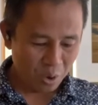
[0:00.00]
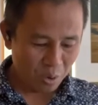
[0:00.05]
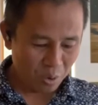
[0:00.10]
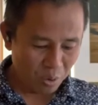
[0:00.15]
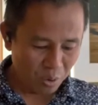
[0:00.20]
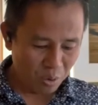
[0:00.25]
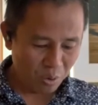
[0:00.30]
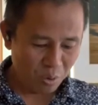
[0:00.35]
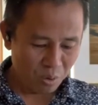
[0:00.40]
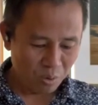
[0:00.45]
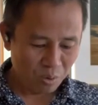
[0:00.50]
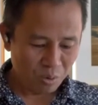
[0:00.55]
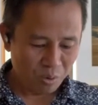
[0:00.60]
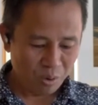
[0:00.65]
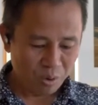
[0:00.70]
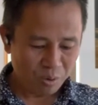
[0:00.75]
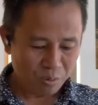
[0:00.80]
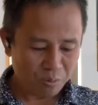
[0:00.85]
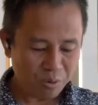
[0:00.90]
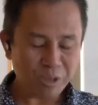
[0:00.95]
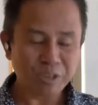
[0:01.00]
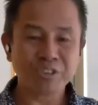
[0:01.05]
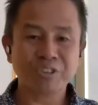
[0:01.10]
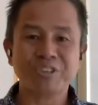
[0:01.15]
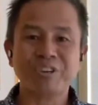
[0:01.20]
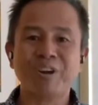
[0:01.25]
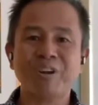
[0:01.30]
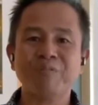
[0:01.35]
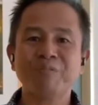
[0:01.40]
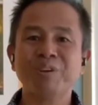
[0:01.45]
Or what
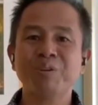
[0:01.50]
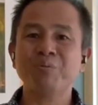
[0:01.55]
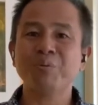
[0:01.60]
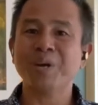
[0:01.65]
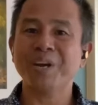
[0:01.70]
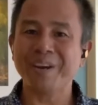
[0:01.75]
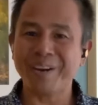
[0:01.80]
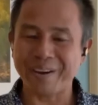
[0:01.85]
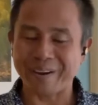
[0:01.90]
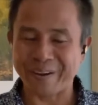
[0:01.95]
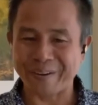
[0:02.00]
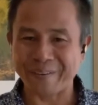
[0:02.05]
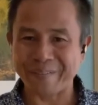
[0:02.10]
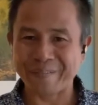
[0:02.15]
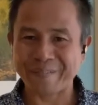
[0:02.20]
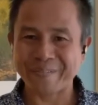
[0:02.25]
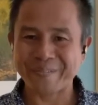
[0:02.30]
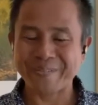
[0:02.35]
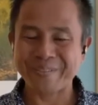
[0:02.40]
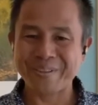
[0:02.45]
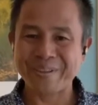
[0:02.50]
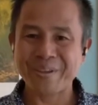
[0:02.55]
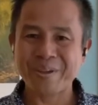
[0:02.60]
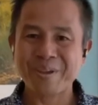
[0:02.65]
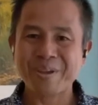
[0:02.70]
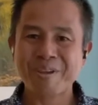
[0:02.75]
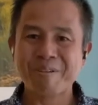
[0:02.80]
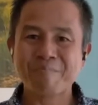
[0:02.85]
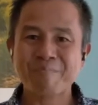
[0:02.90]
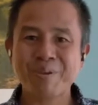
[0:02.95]
shall we wear?
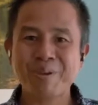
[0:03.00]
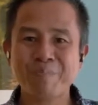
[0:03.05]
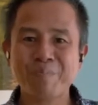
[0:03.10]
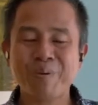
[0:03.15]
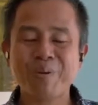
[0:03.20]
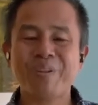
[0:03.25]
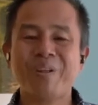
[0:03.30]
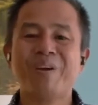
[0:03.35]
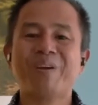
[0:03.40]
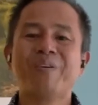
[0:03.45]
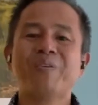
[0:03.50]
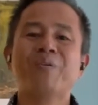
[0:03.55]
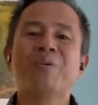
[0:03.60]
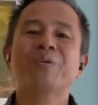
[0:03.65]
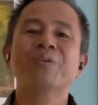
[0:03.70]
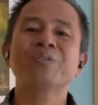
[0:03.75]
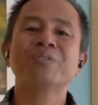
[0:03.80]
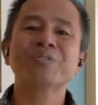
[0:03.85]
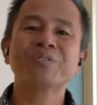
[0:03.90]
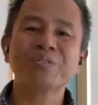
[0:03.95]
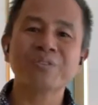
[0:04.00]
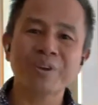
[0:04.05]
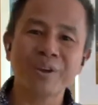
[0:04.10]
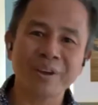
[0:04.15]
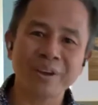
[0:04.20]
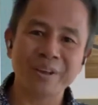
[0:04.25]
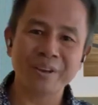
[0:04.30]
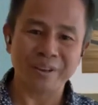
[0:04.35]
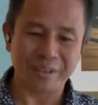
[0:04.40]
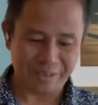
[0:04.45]
People are
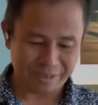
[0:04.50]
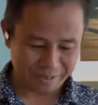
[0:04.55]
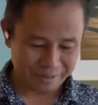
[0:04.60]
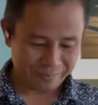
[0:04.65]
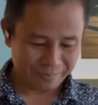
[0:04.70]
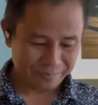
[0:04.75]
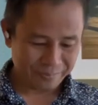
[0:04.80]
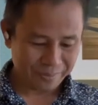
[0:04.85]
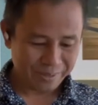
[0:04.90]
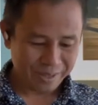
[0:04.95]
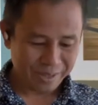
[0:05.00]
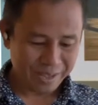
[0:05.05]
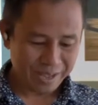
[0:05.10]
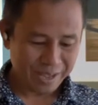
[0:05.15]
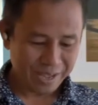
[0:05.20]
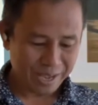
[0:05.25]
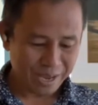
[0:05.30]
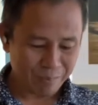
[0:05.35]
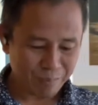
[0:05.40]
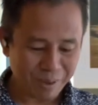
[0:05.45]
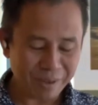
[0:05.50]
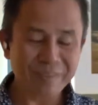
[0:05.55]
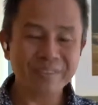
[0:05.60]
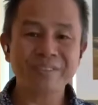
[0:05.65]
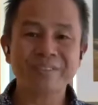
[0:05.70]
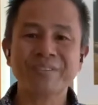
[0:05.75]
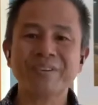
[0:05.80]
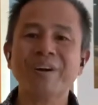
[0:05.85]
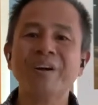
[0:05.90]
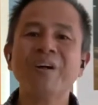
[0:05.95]
concerning about
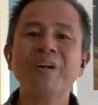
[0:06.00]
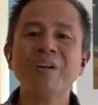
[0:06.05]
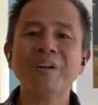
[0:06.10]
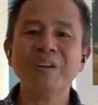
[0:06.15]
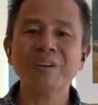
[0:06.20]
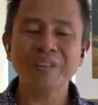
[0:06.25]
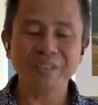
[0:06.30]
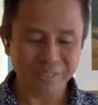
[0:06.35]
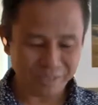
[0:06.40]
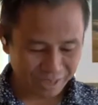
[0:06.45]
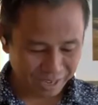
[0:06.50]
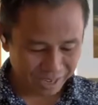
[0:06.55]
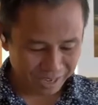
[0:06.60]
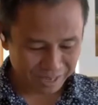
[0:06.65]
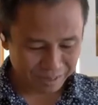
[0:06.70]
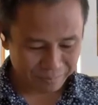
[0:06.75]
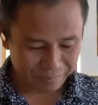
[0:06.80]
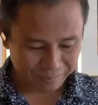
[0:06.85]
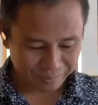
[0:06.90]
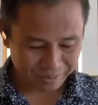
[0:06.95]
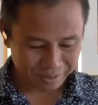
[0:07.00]
this all the time.